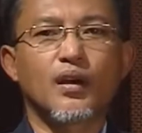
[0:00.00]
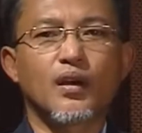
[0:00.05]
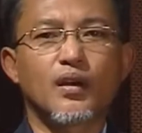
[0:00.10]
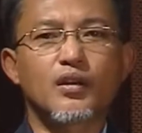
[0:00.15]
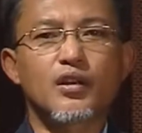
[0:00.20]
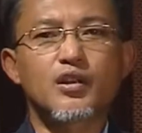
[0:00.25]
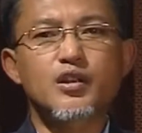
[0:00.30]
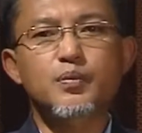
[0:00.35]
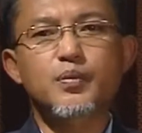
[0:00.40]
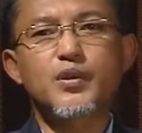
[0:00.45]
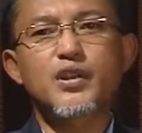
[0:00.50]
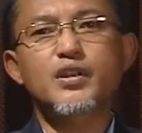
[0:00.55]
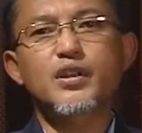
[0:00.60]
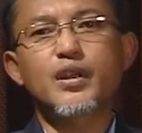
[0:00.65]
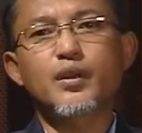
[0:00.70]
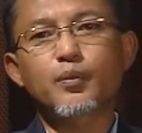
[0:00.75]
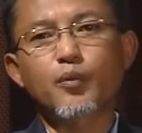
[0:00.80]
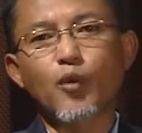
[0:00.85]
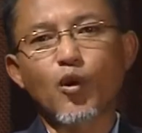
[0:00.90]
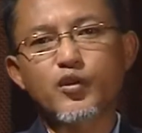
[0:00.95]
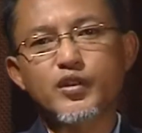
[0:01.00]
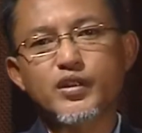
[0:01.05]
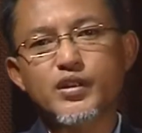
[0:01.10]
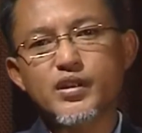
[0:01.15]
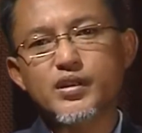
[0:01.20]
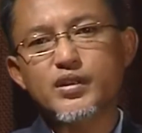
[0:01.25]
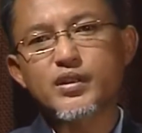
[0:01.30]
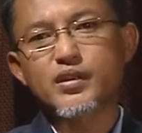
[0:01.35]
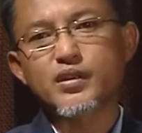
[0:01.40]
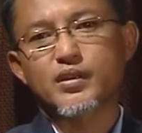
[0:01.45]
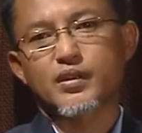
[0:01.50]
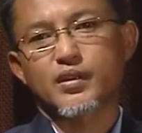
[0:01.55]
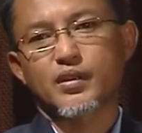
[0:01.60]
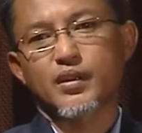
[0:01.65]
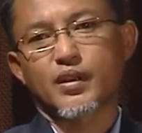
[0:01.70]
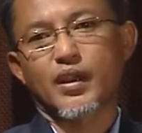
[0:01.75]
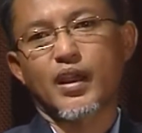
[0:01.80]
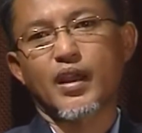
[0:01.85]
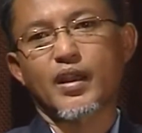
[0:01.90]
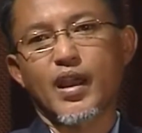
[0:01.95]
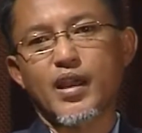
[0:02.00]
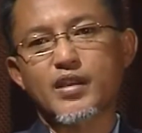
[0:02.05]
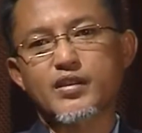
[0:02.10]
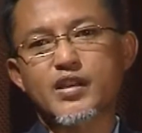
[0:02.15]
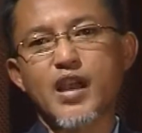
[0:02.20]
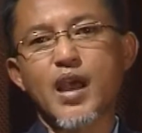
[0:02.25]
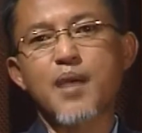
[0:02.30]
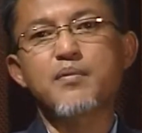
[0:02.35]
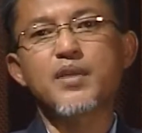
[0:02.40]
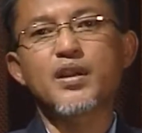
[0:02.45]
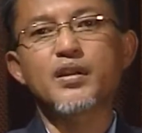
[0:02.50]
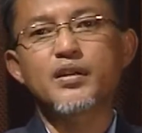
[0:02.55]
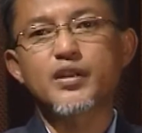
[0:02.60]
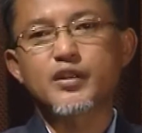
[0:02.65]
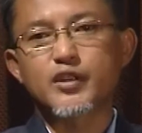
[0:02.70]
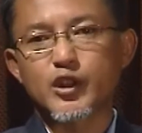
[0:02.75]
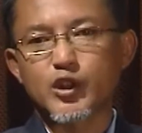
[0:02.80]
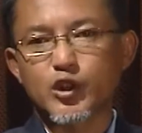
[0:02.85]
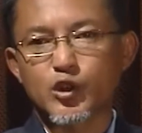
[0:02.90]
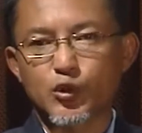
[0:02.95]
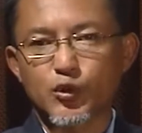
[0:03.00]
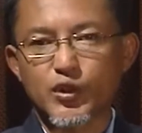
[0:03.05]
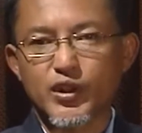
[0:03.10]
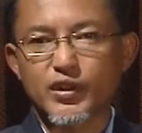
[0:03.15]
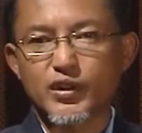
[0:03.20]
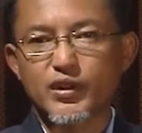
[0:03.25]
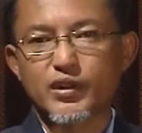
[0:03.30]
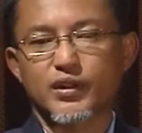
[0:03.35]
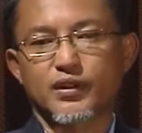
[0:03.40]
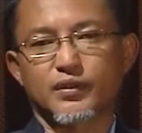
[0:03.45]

the special procedures can examine the situation.